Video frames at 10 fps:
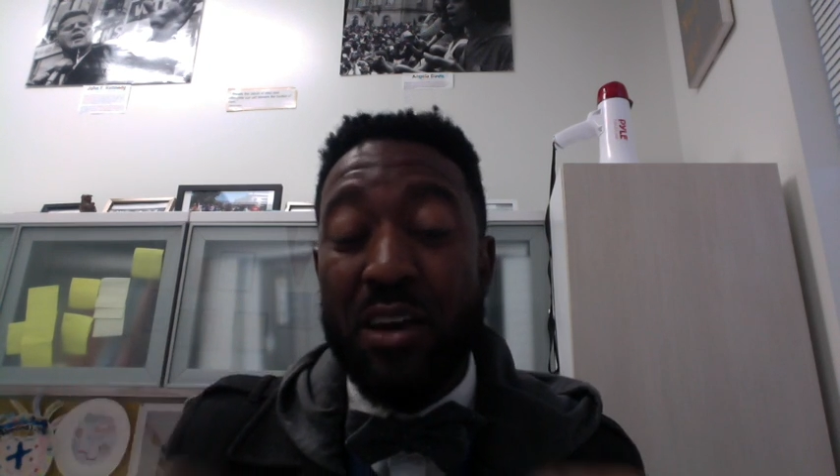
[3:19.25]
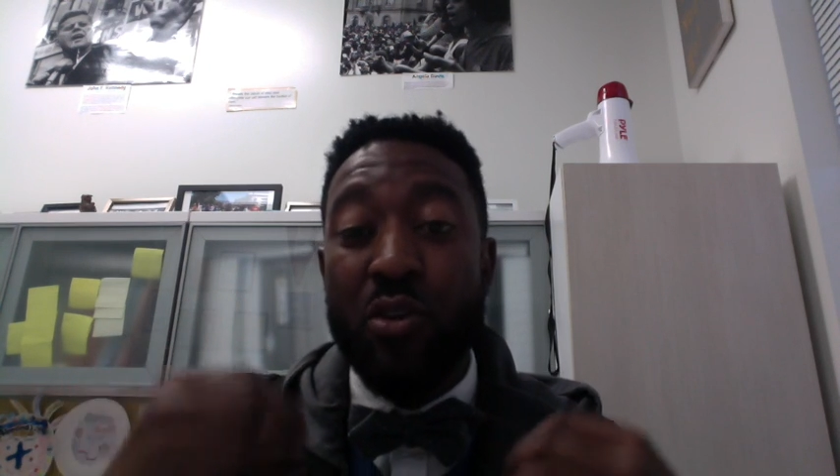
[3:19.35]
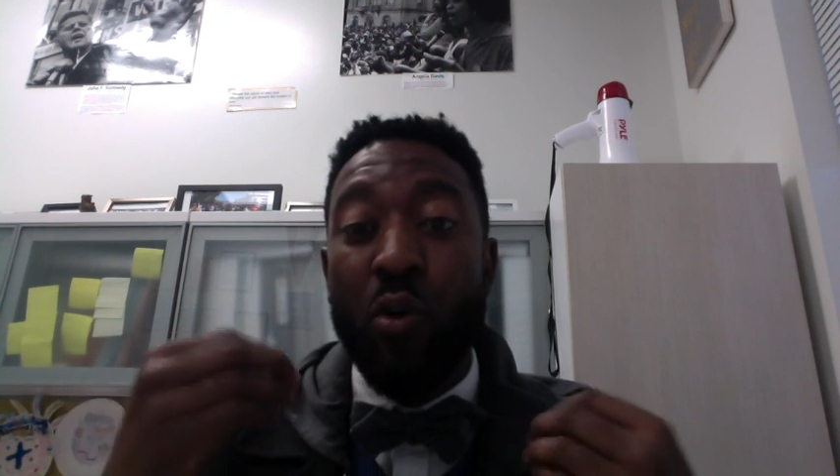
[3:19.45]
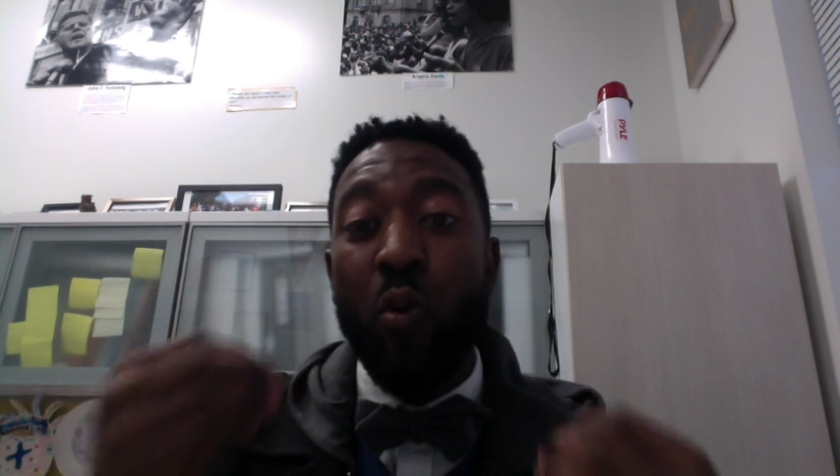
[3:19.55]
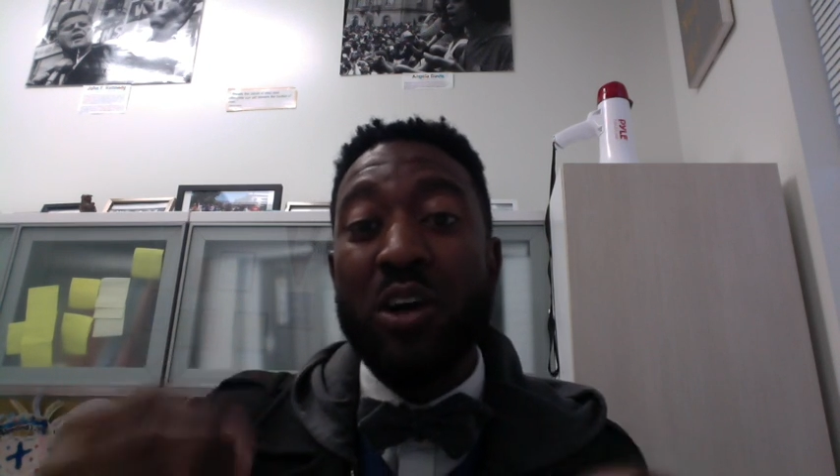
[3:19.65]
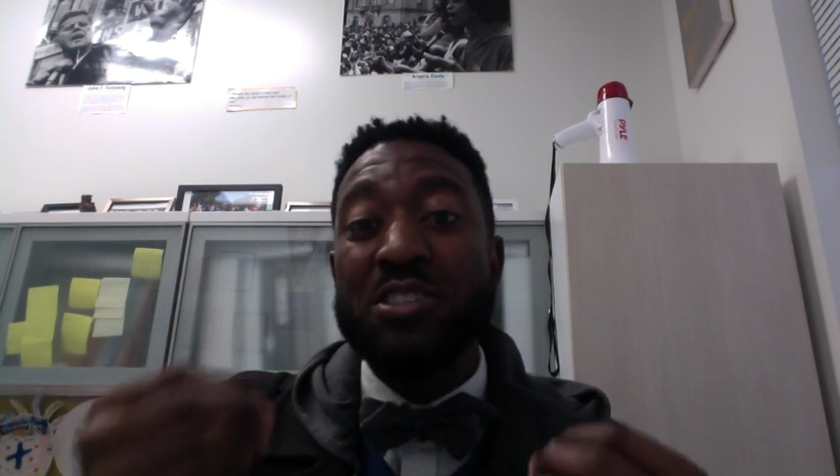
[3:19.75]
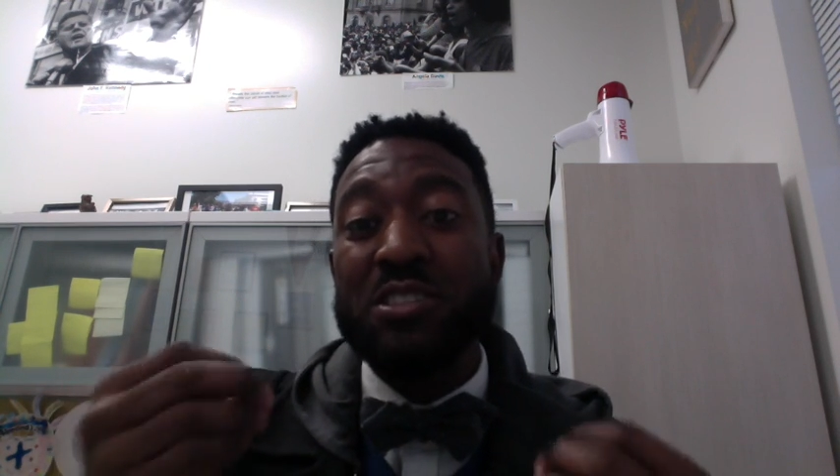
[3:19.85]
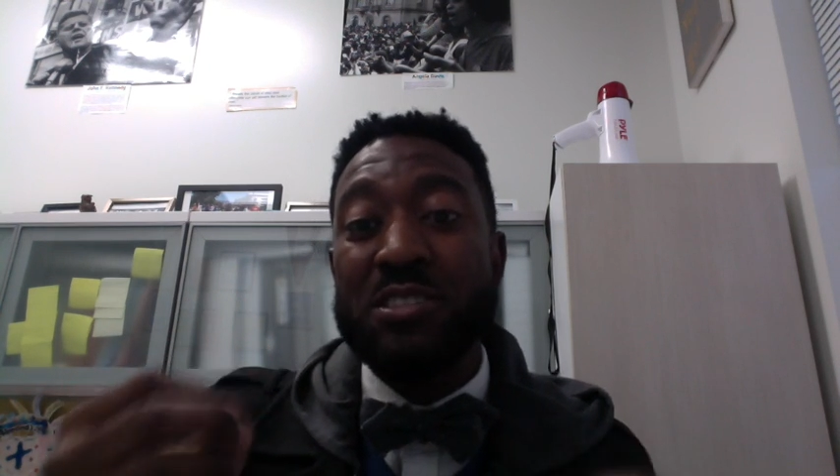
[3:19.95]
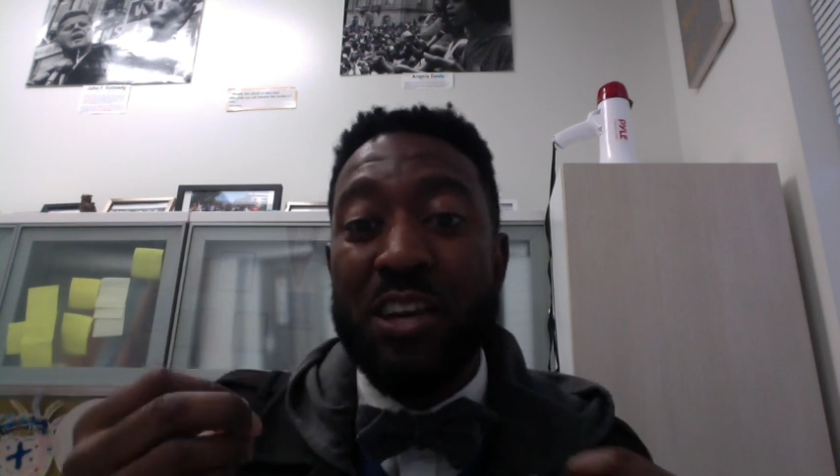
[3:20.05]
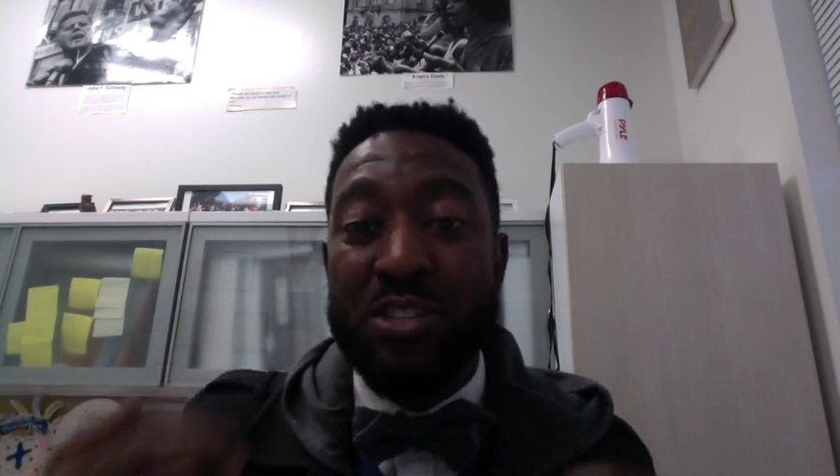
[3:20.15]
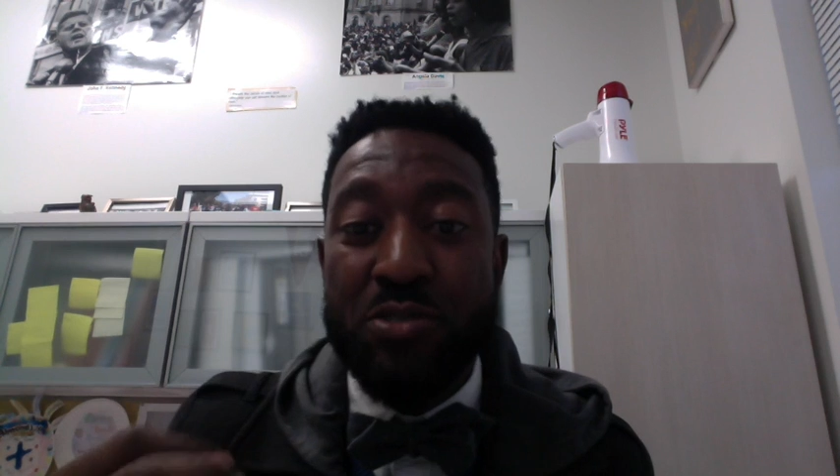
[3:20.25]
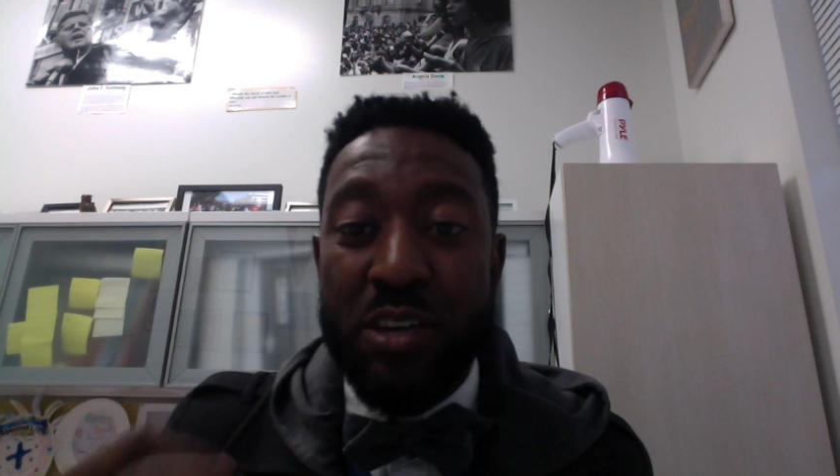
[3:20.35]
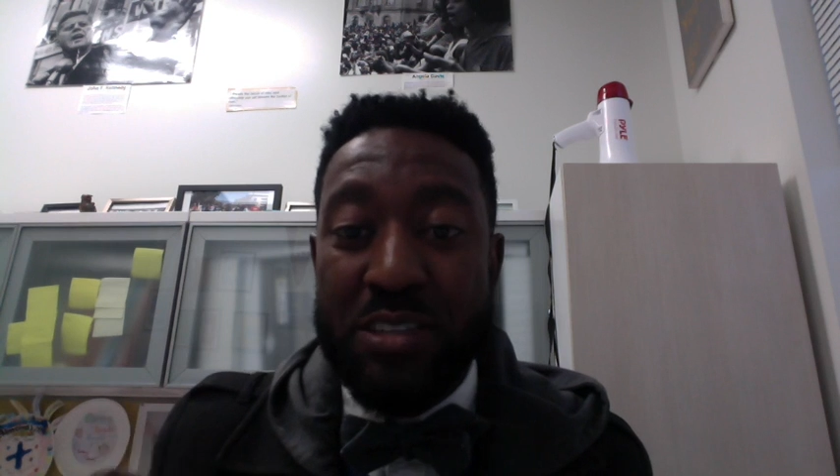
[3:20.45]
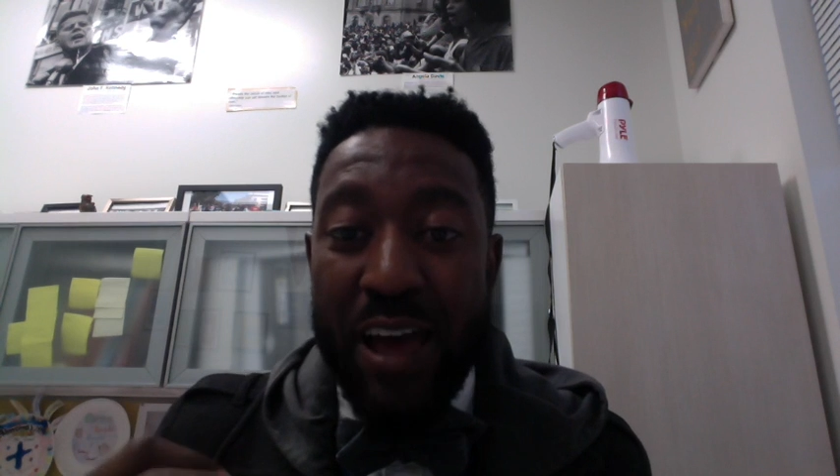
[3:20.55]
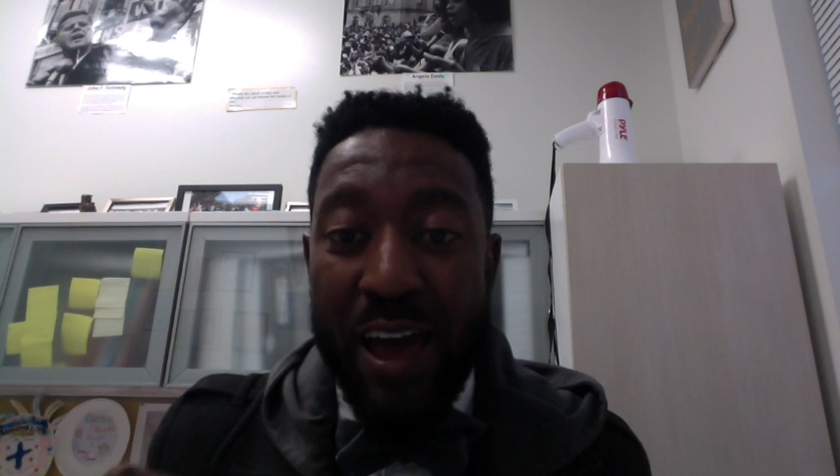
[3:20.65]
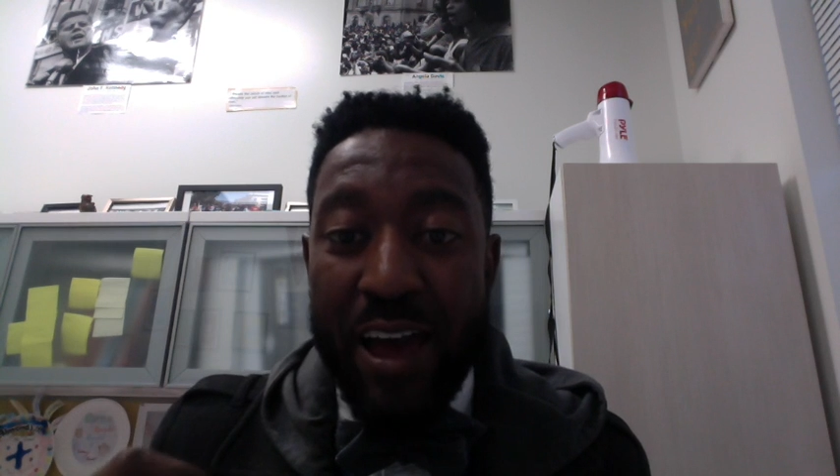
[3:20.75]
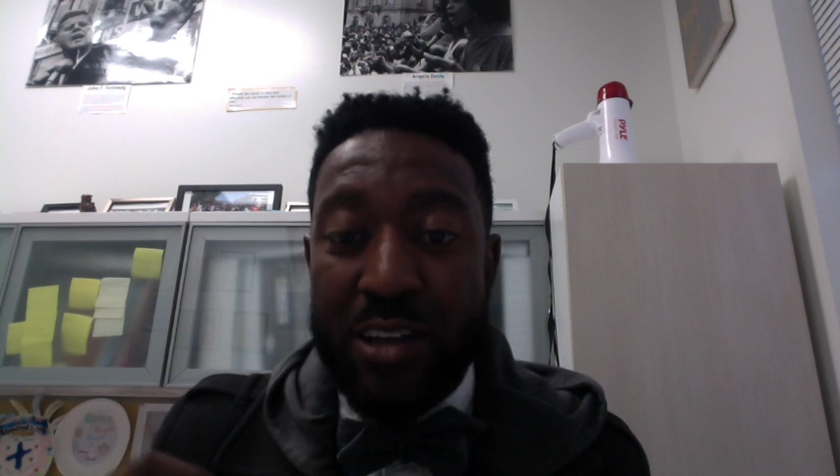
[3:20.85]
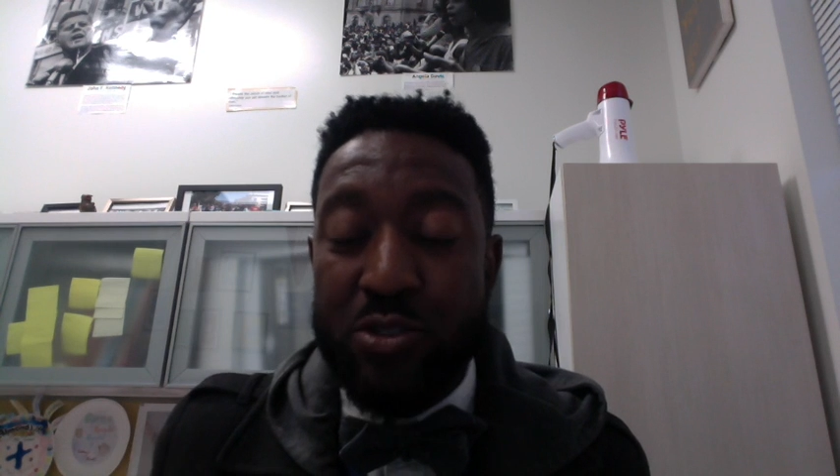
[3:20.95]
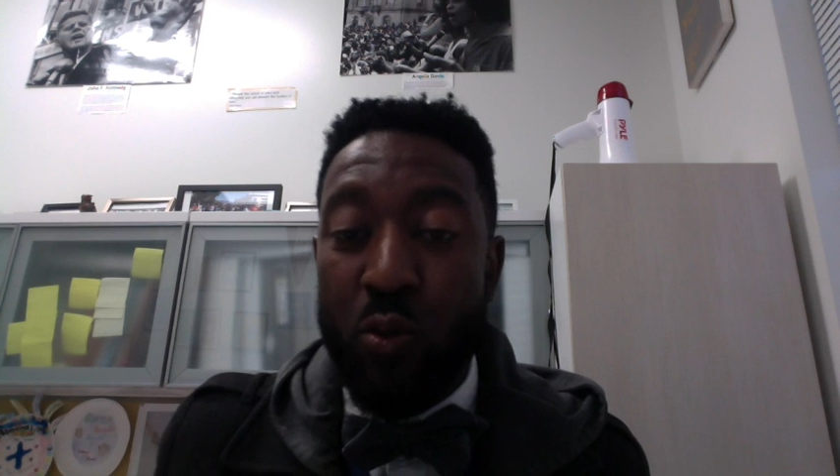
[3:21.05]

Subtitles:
the questions that you need to ask,